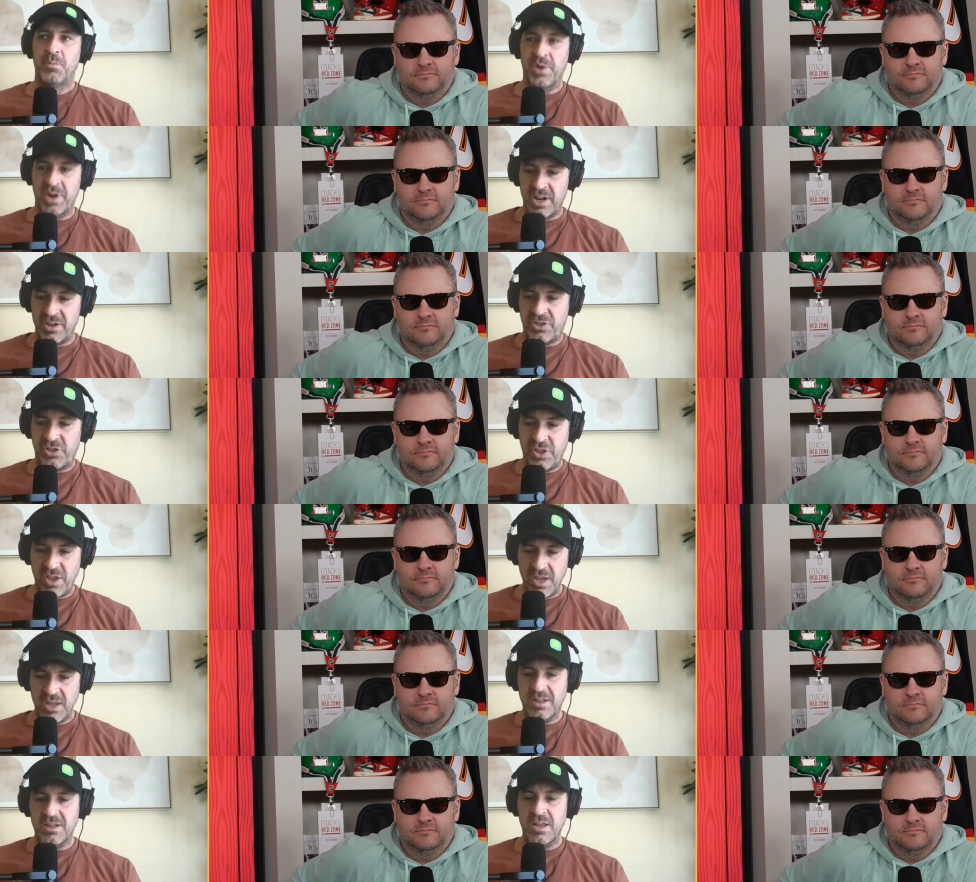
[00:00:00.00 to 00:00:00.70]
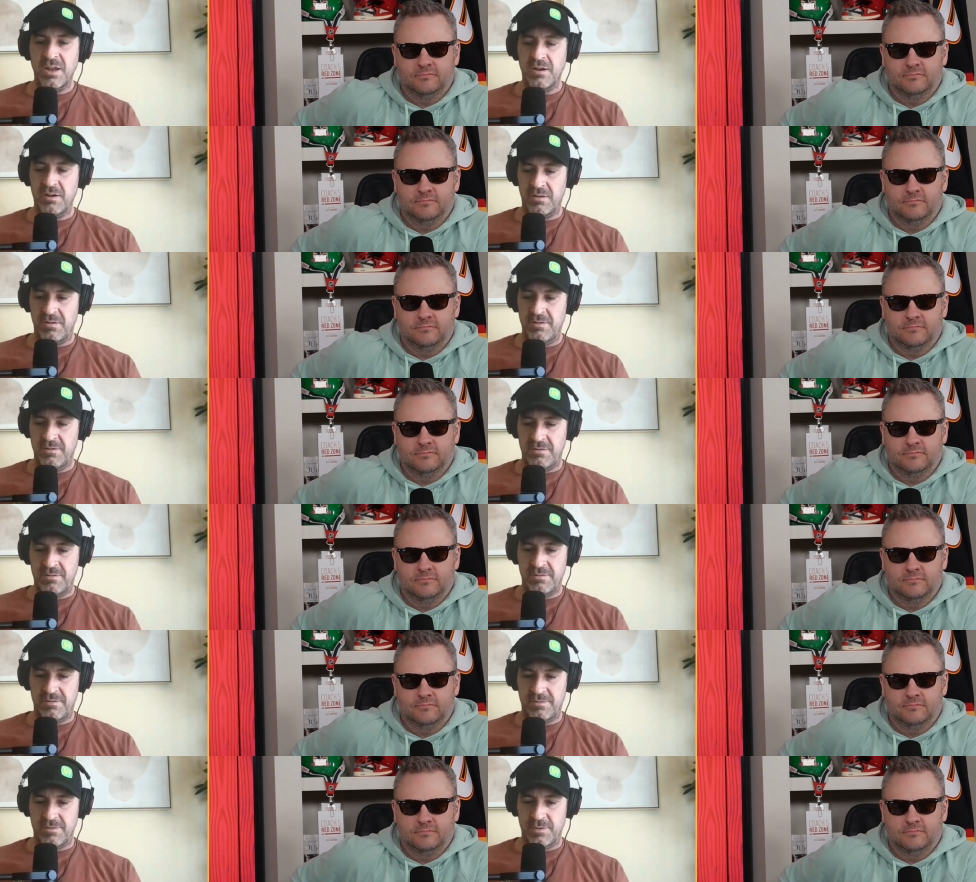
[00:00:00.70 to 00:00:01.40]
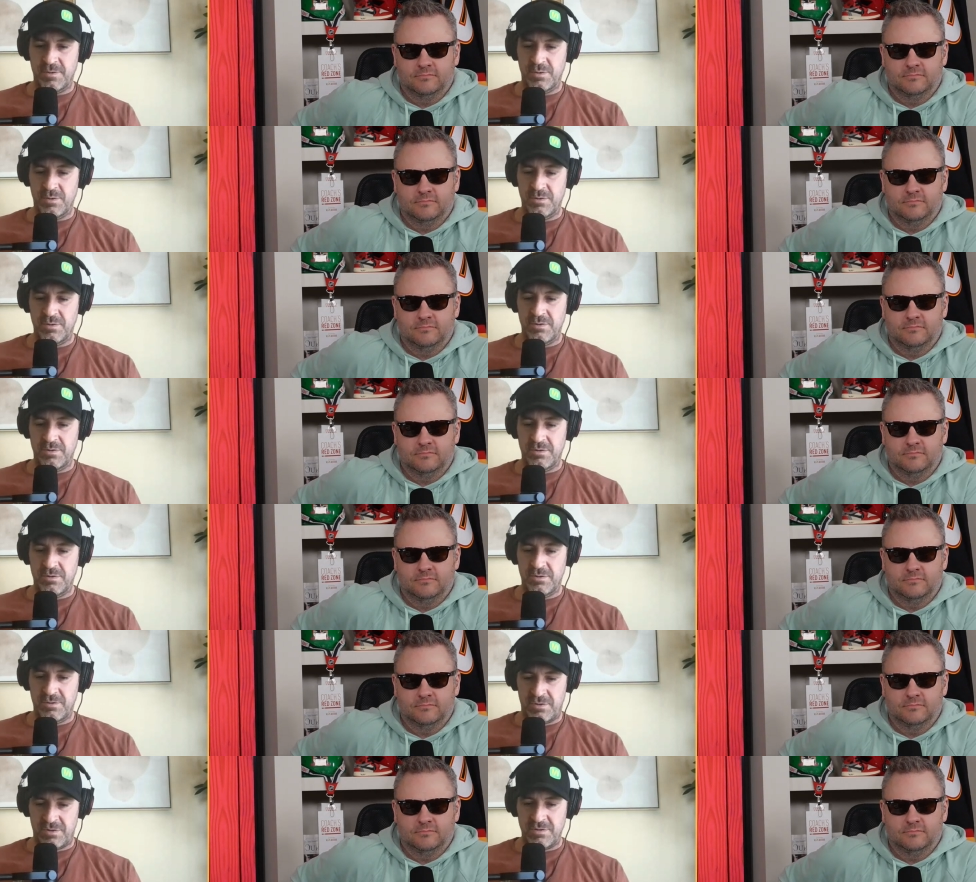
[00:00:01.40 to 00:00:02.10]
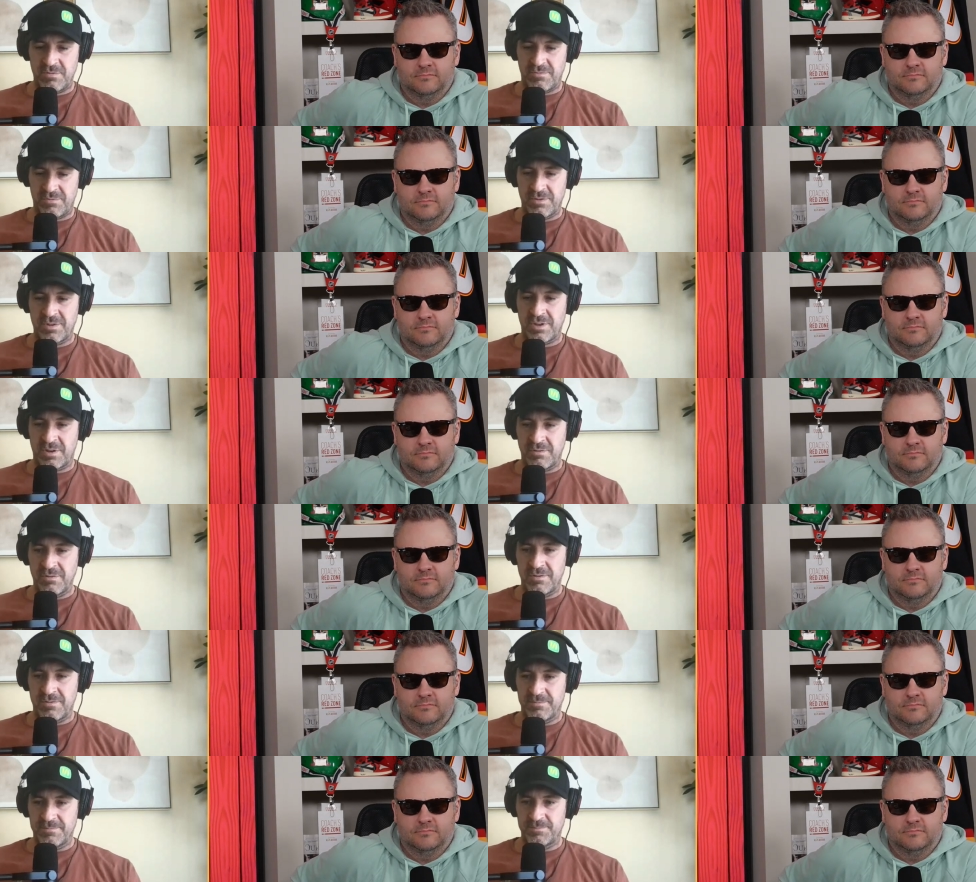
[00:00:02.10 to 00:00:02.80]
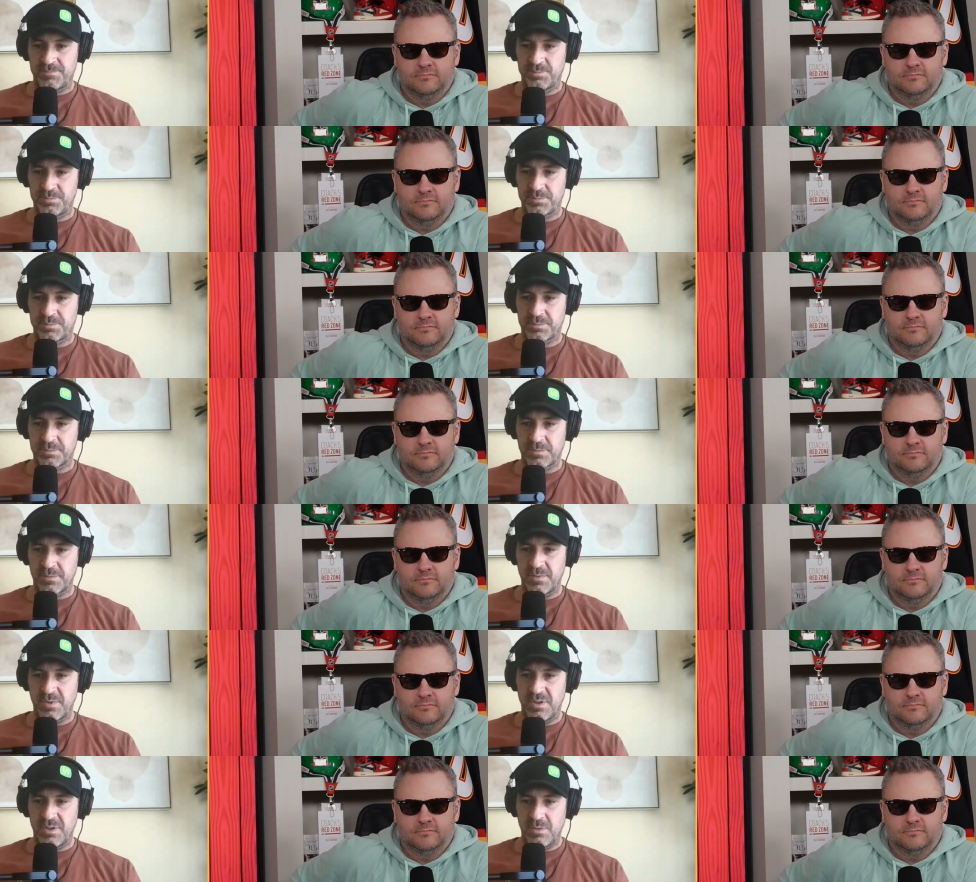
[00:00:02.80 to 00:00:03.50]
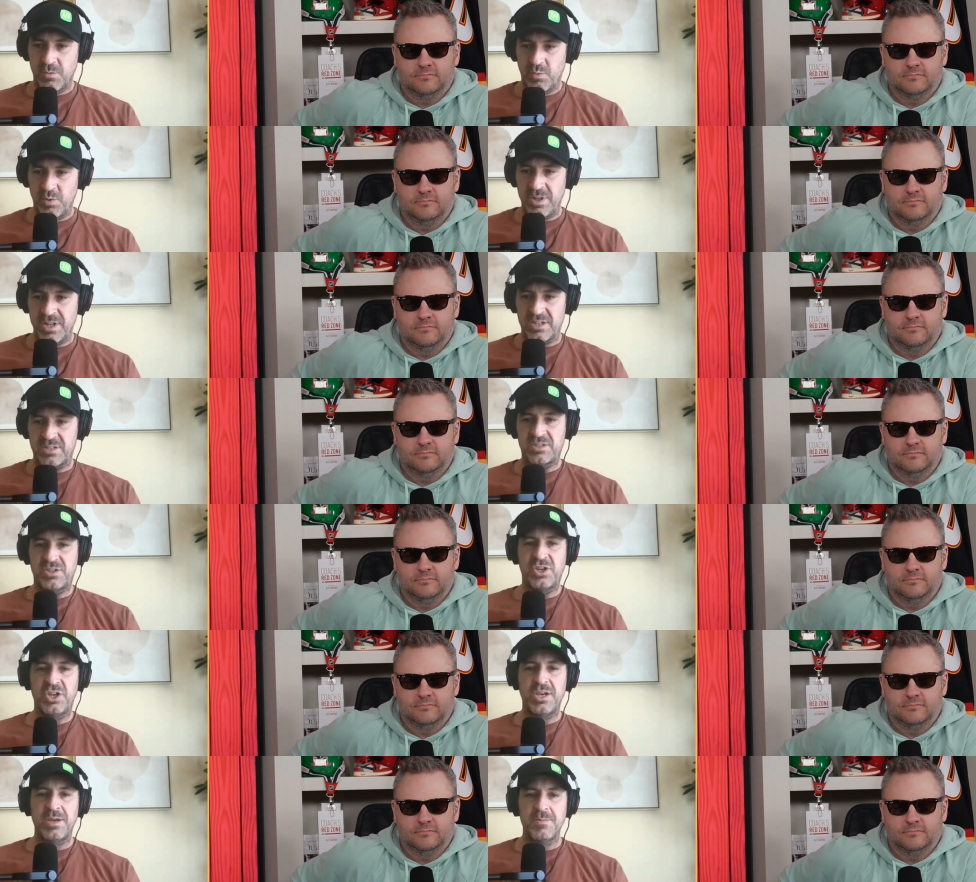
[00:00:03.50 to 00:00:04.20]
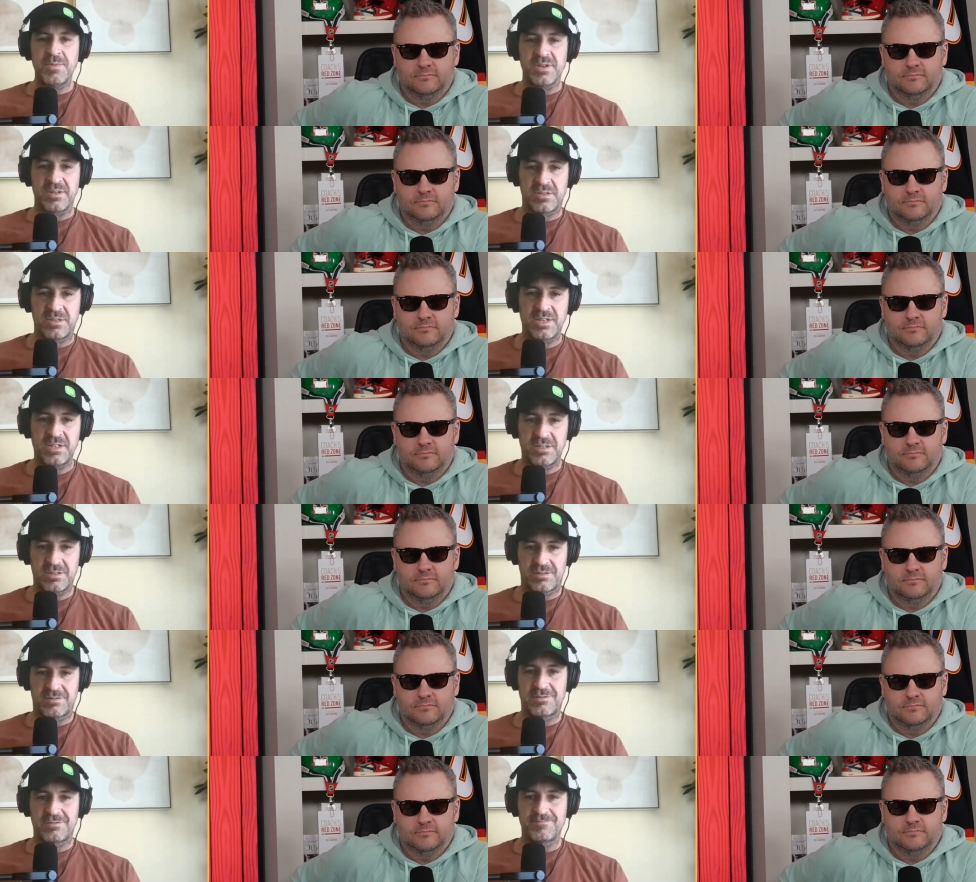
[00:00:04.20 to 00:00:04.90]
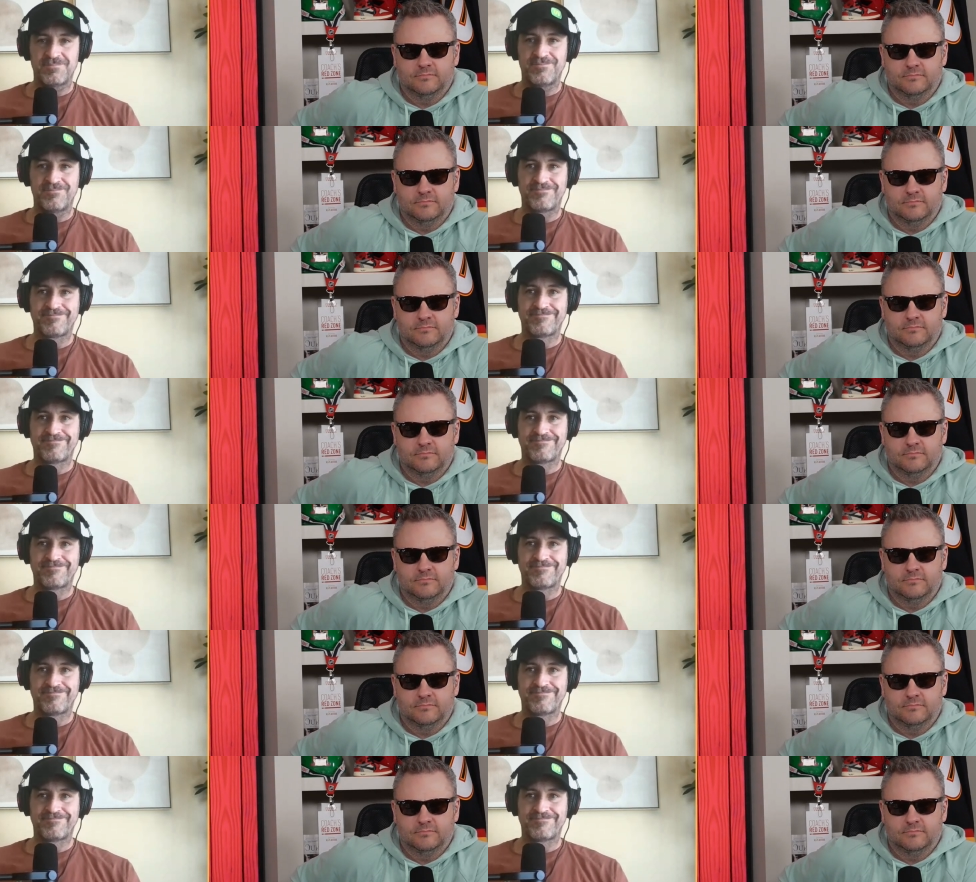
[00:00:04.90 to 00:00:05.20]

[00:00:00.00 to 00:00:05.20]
Speaker 1: But I think they're uh, the the when the team is this,